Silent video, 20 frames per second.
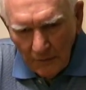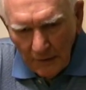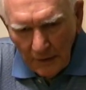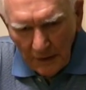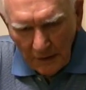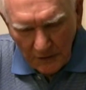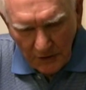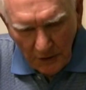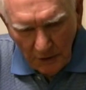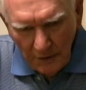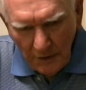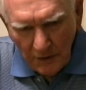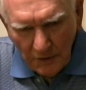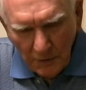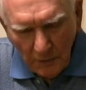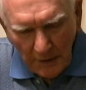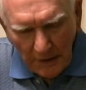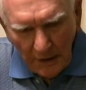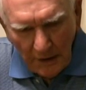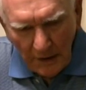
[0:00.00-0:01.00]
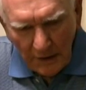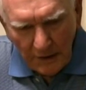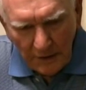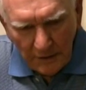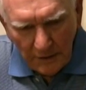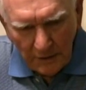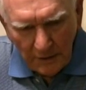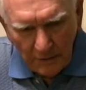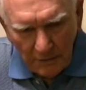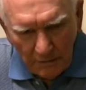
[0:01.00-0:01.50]
as soon as we got
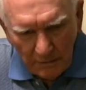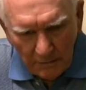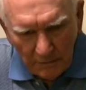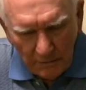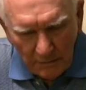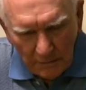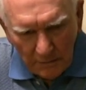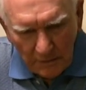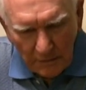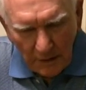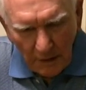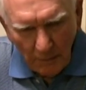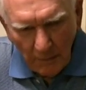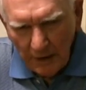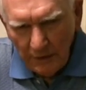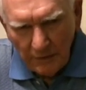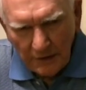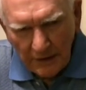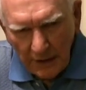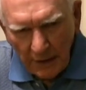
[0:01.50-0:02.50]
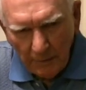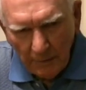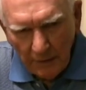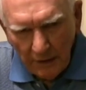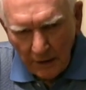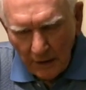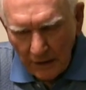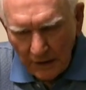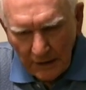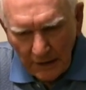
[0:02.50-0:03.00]
to, I believe it was
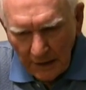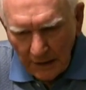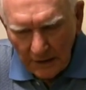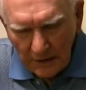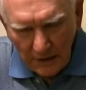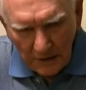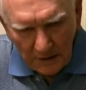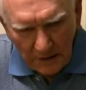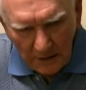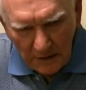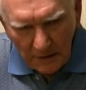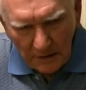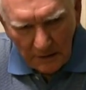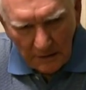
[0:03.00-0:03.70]
Amarillo, Texas.